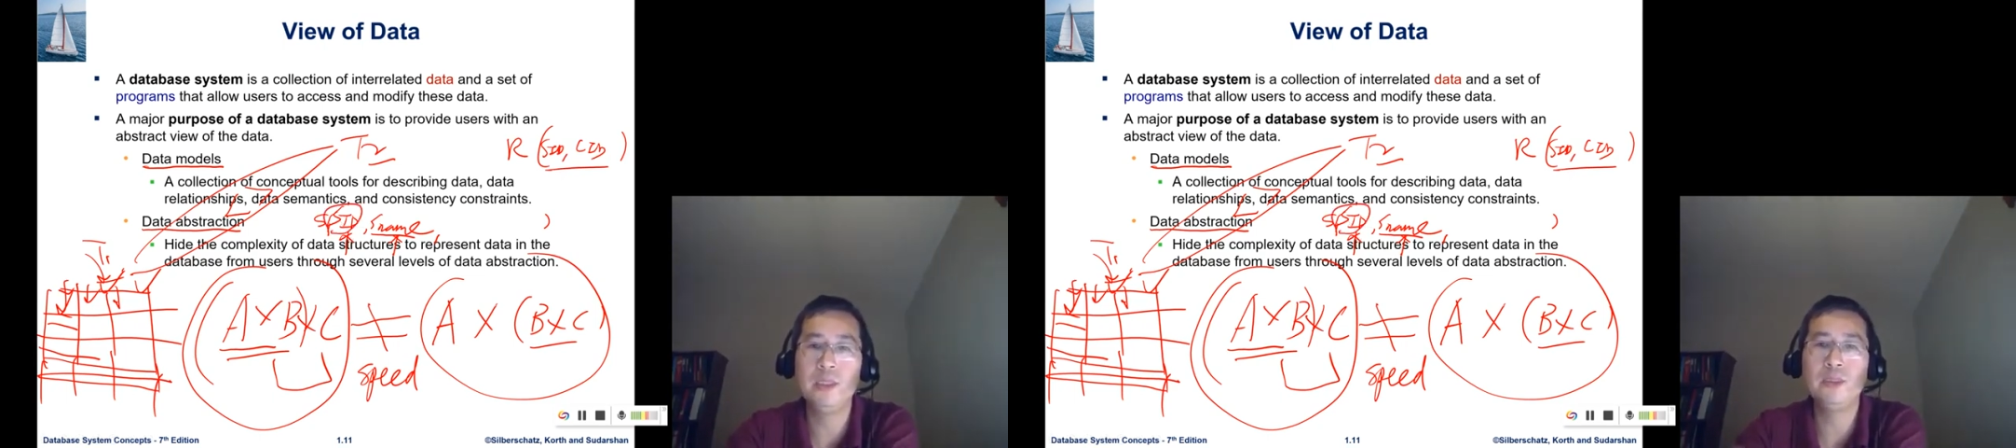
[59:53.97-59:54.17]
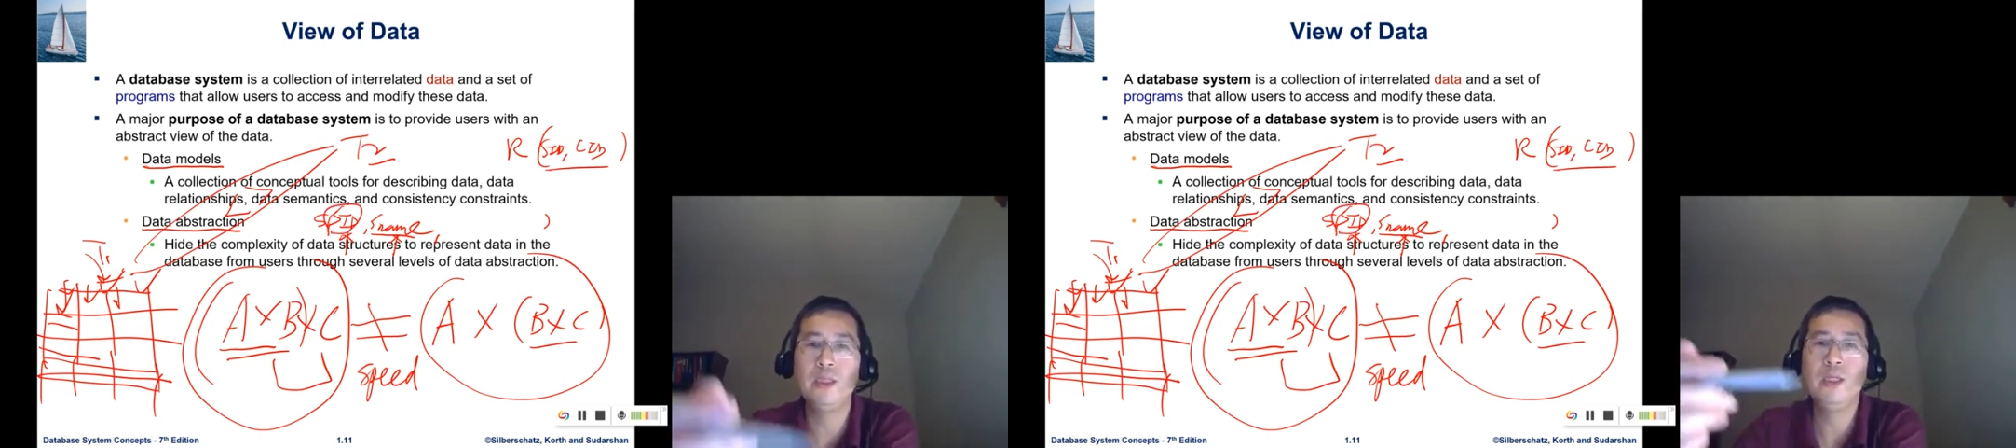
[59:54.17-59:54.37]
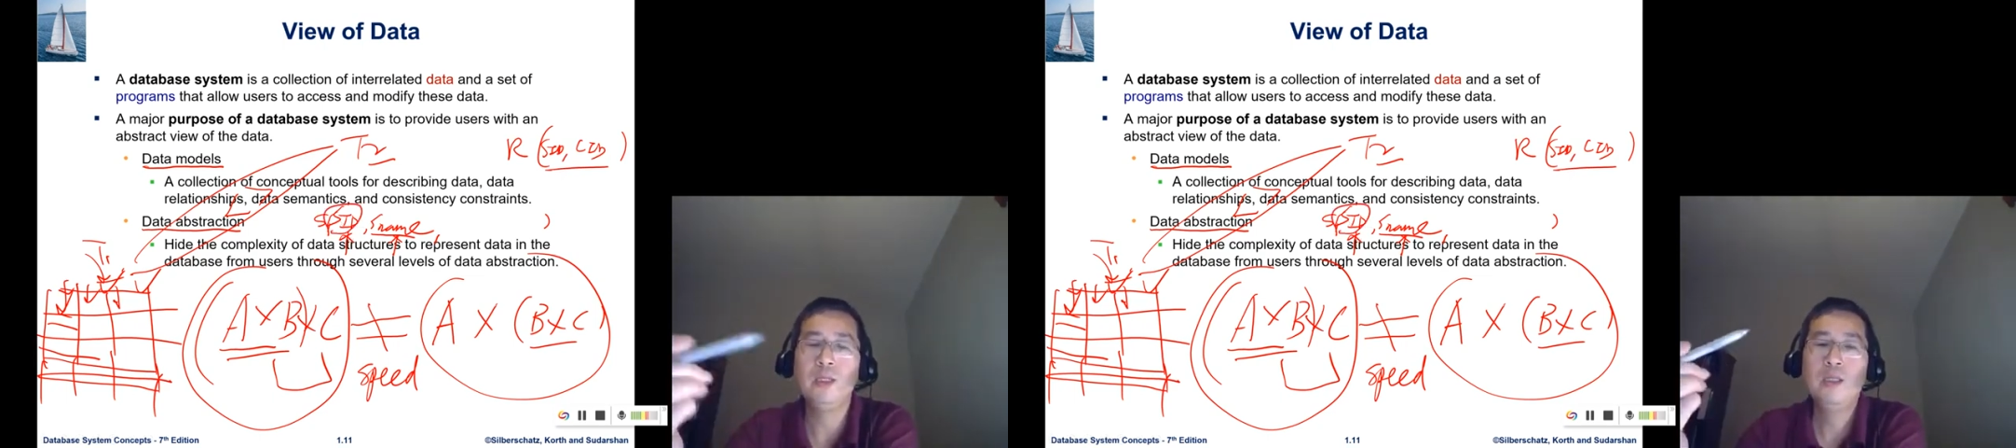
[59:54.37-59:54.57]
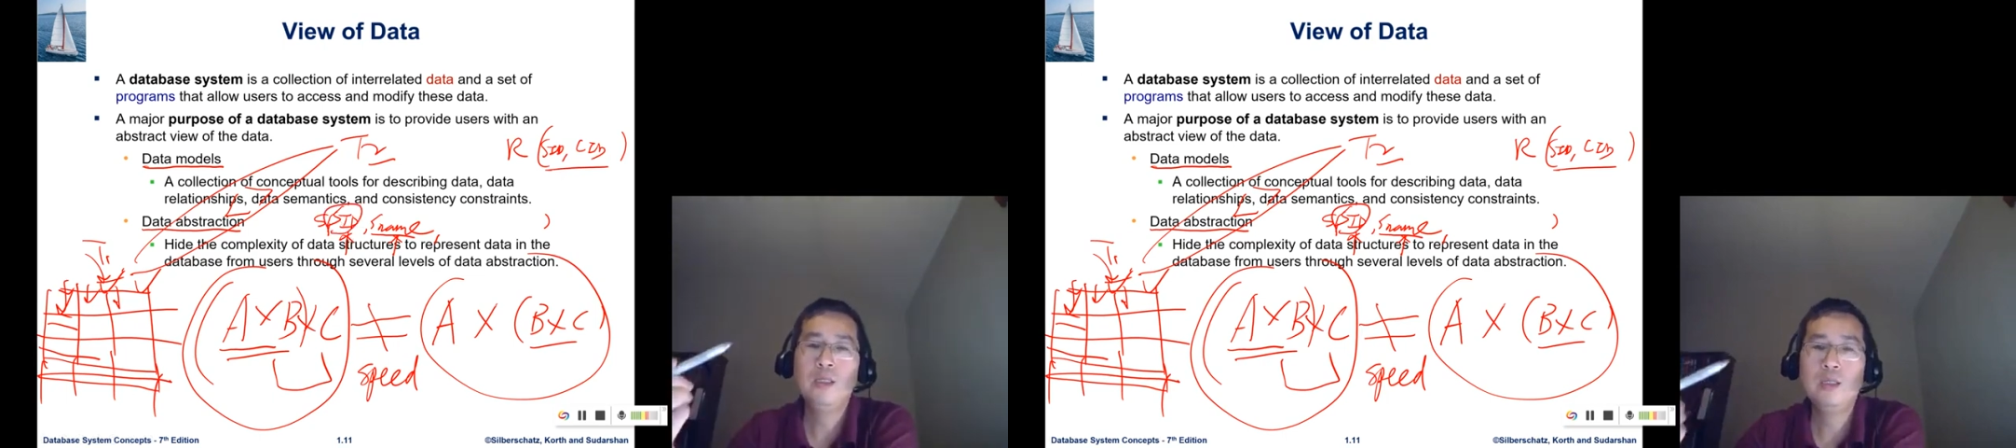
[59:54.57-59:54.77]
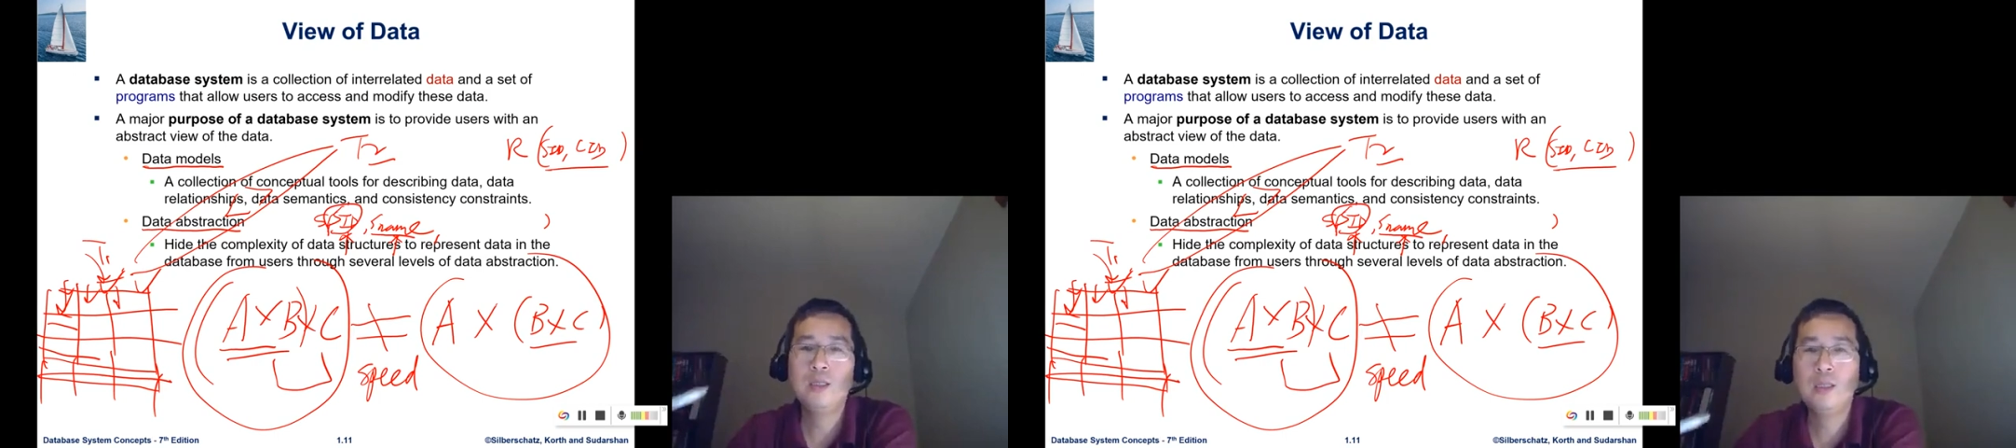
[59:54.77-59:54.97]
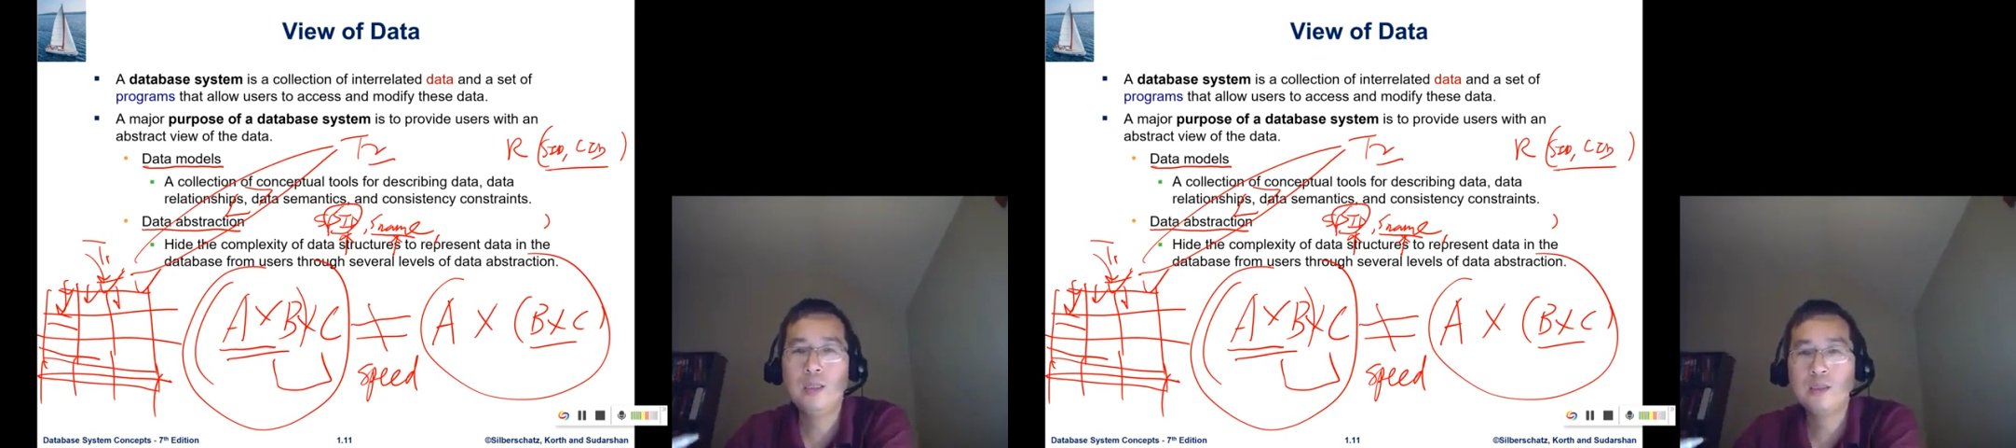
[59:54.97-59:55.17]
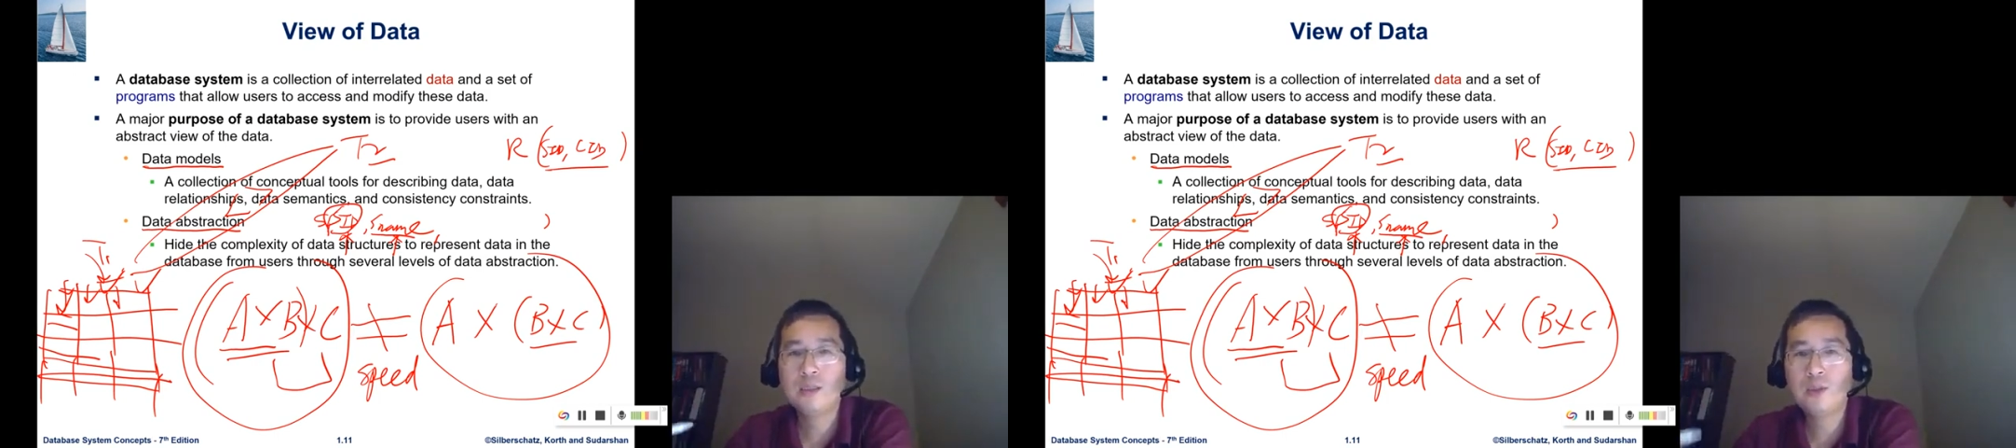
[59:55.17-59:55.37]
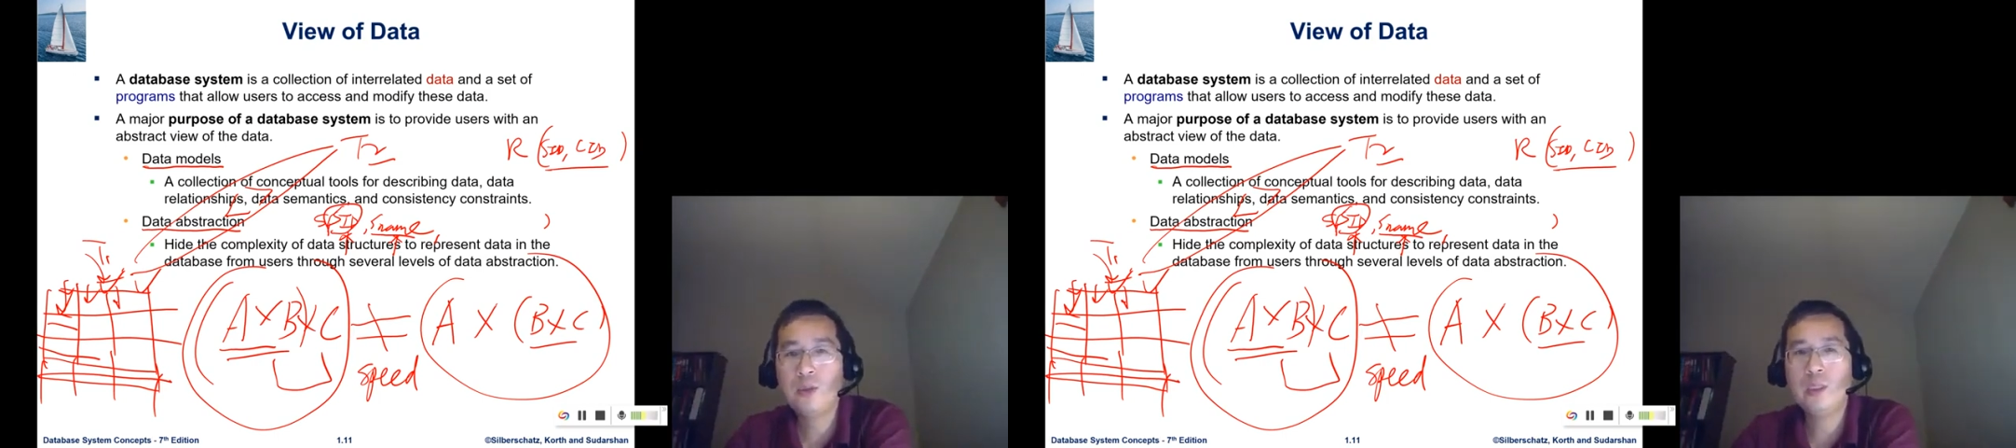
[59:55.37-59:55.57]
ID of a
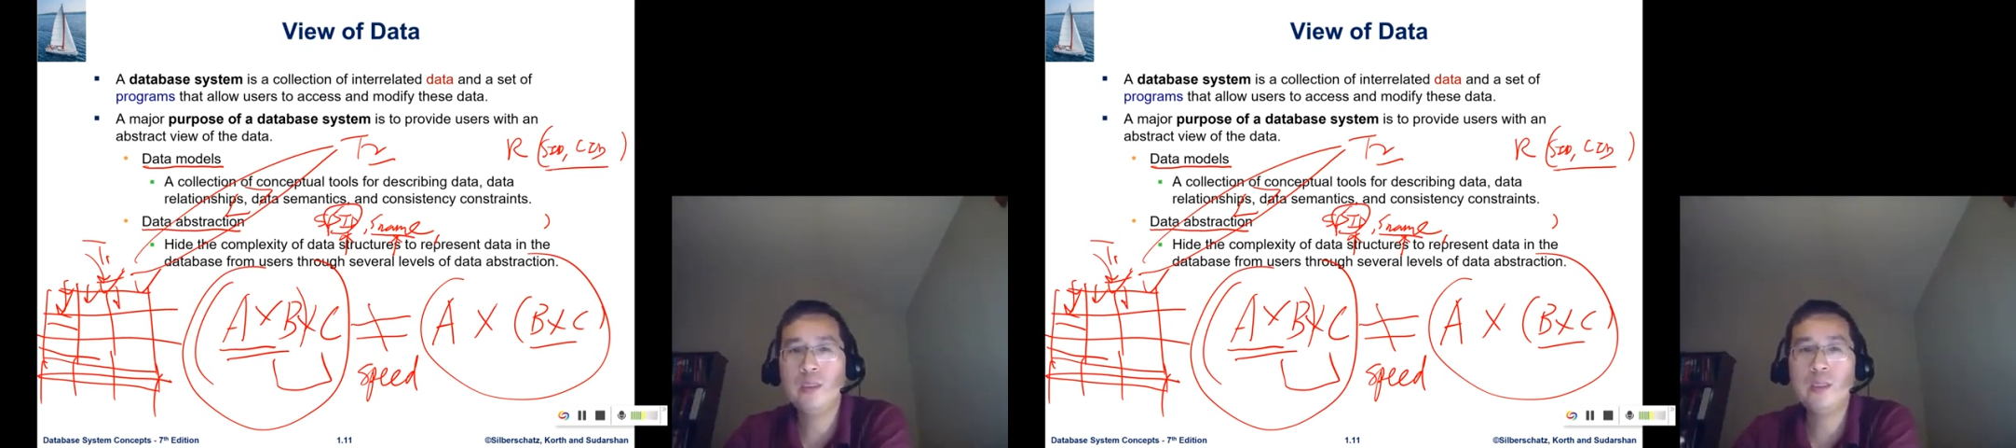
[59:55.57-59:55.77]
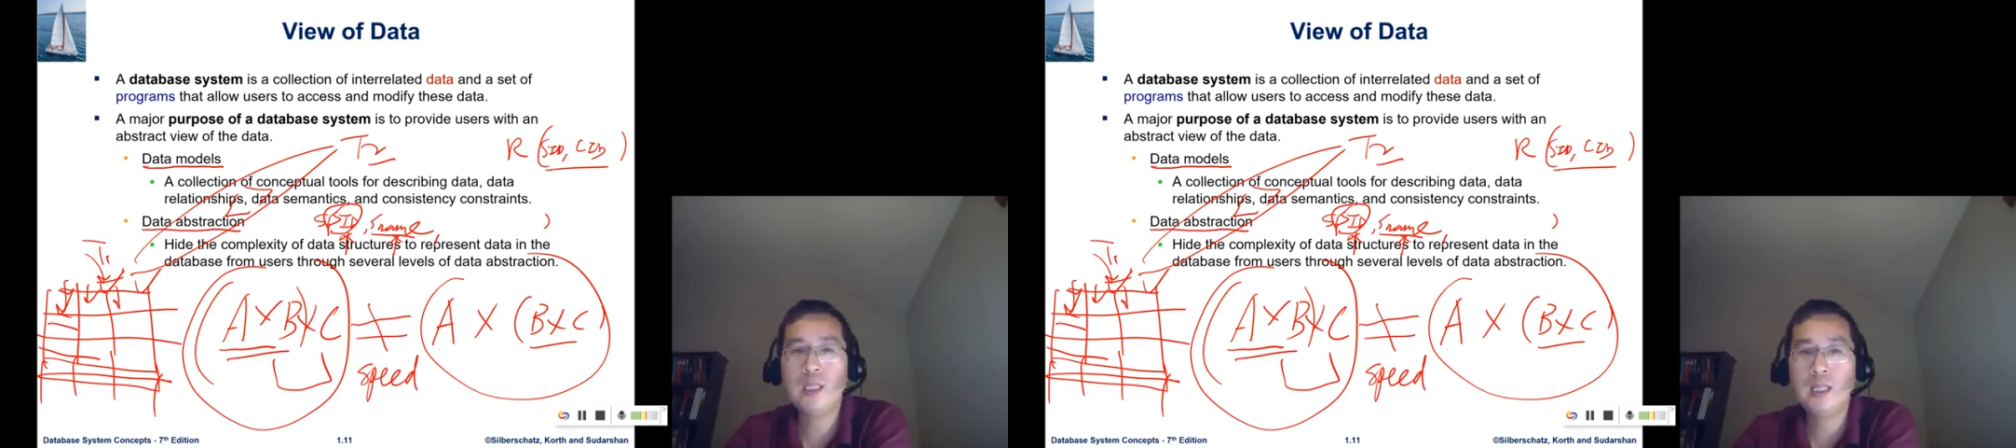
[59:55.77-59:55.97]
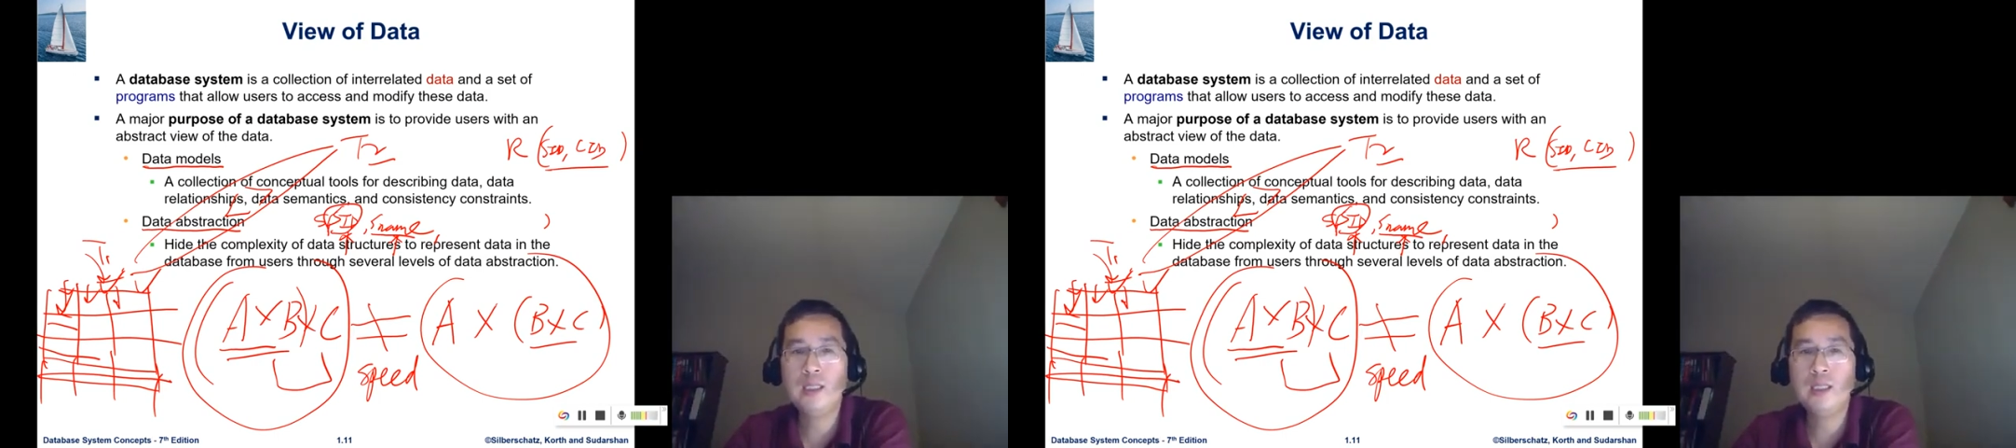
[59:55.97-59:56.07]
student.